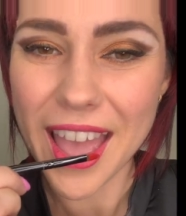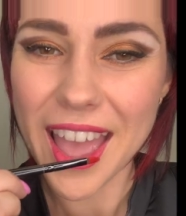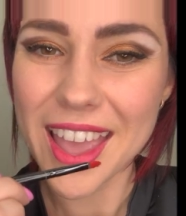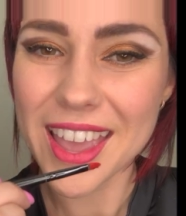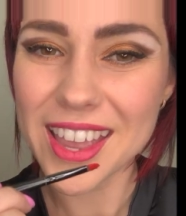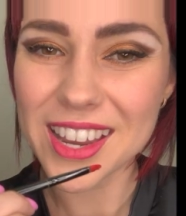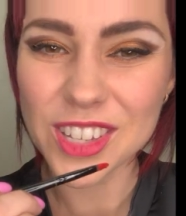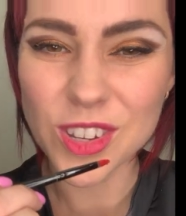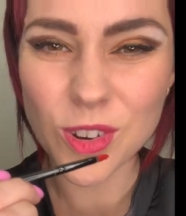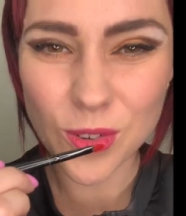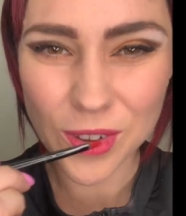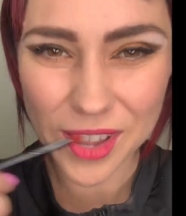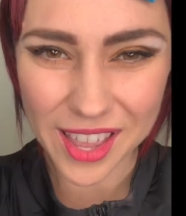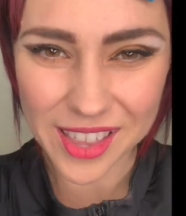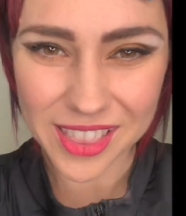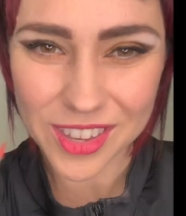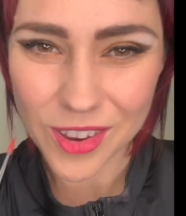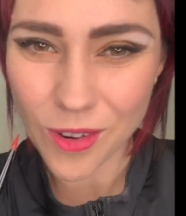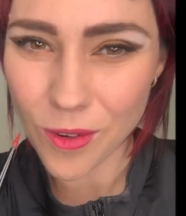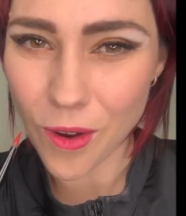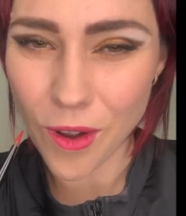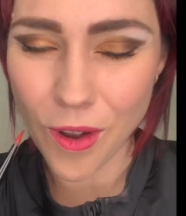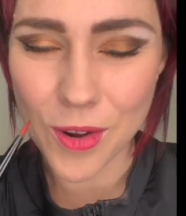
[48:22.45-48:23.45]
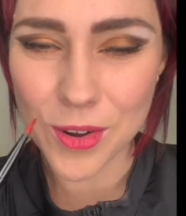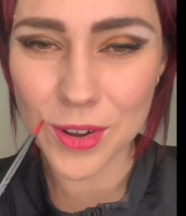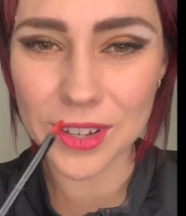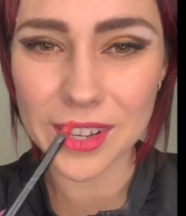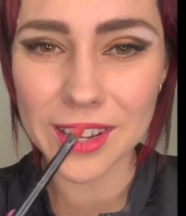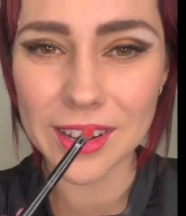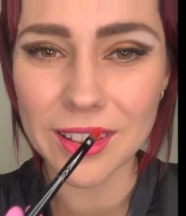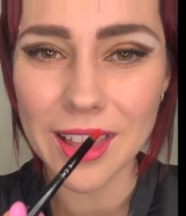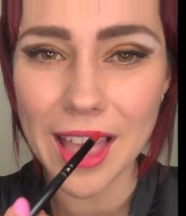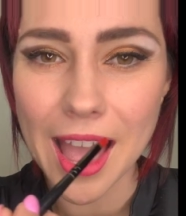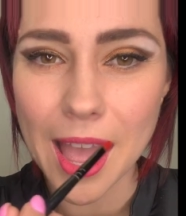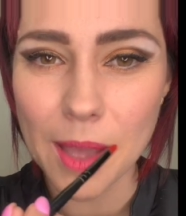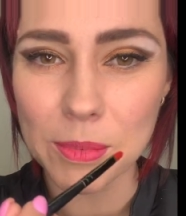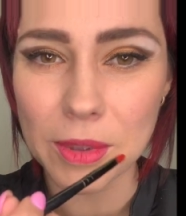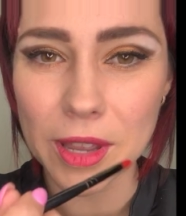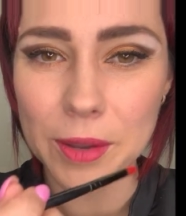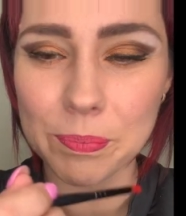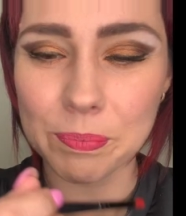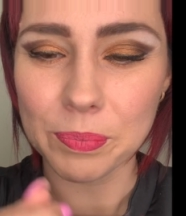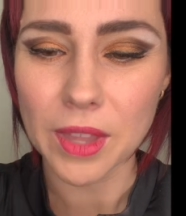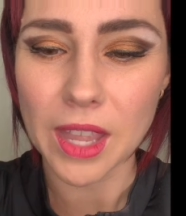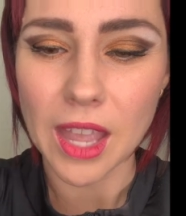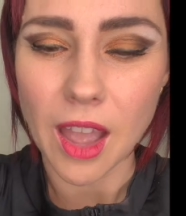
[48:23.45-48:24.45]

and you'll get your own little habit.